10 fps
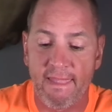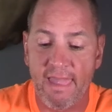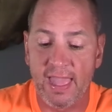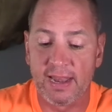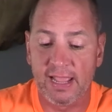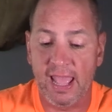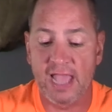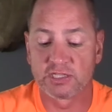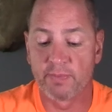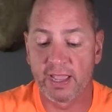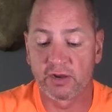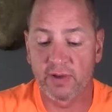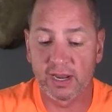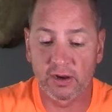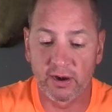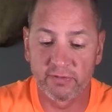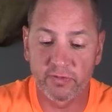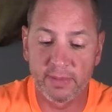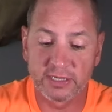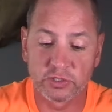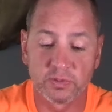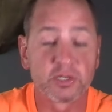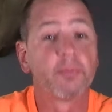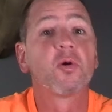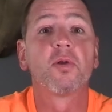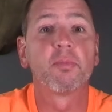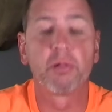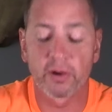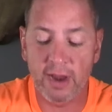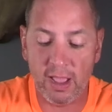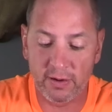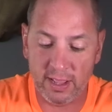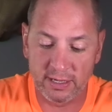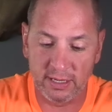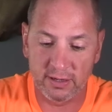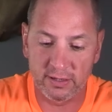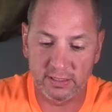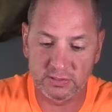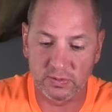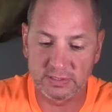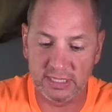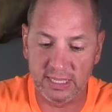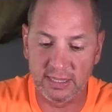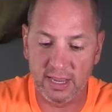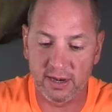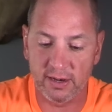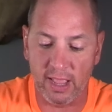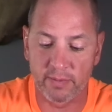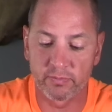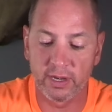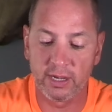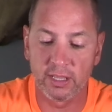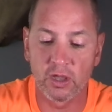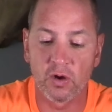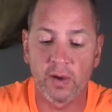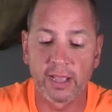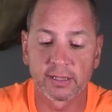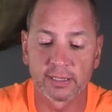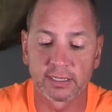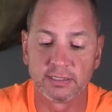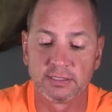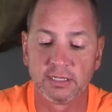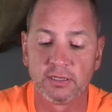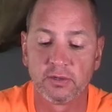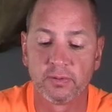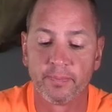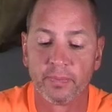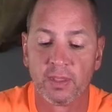and it has my credit card information, which I'm going to blur out on here, so it's in there. I'm ready to go. I click continue,